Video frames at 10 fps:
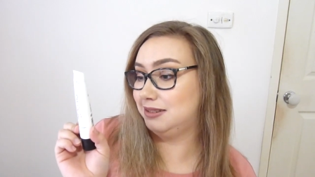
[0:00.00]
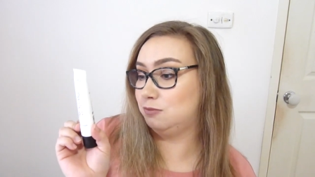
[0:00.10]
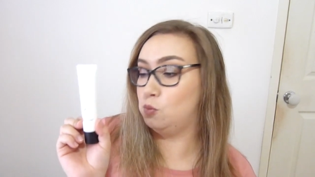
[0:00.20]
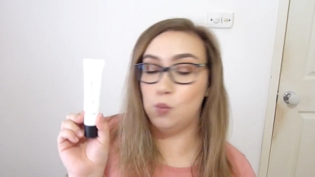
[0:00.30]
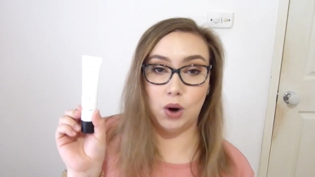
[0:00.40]

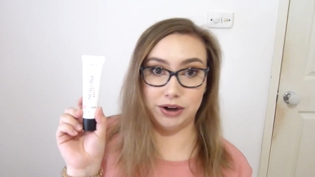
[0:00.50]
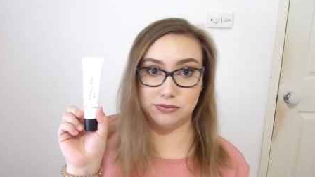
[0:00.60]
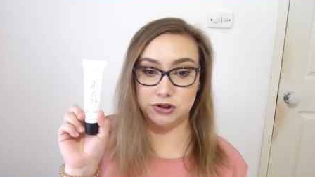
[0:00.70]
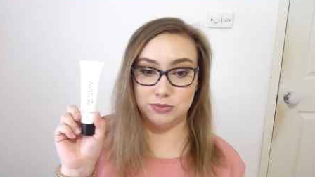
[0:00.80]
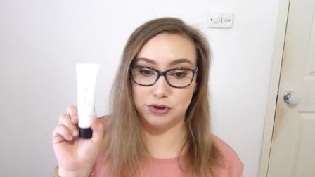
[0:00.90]
1 or
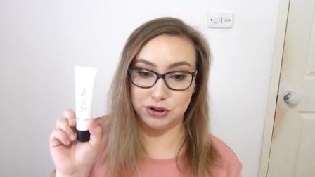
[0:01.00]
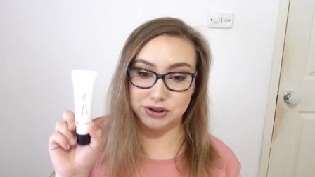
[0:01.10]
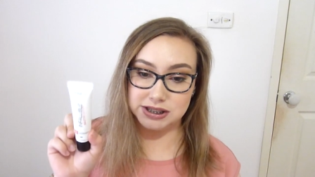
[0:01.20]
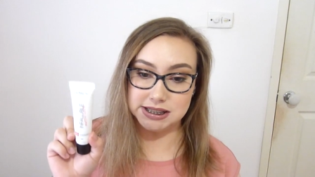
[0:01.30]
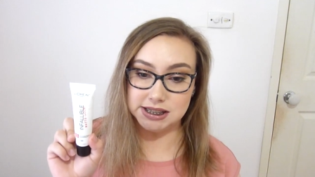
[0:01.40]
2 more
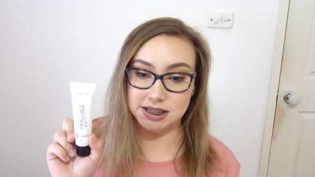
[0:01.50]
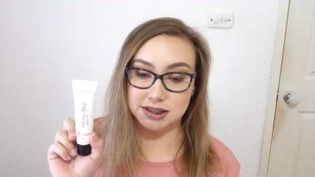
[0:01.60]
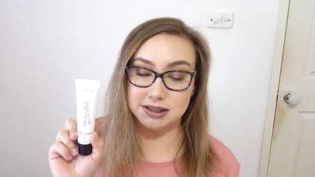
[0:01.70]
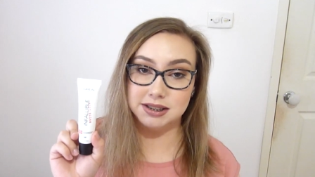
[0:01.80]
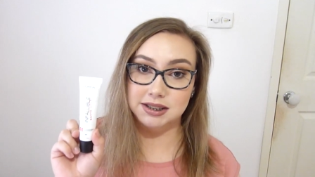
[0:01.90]
uses in
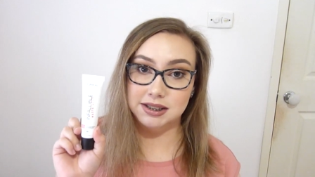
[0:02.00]
it.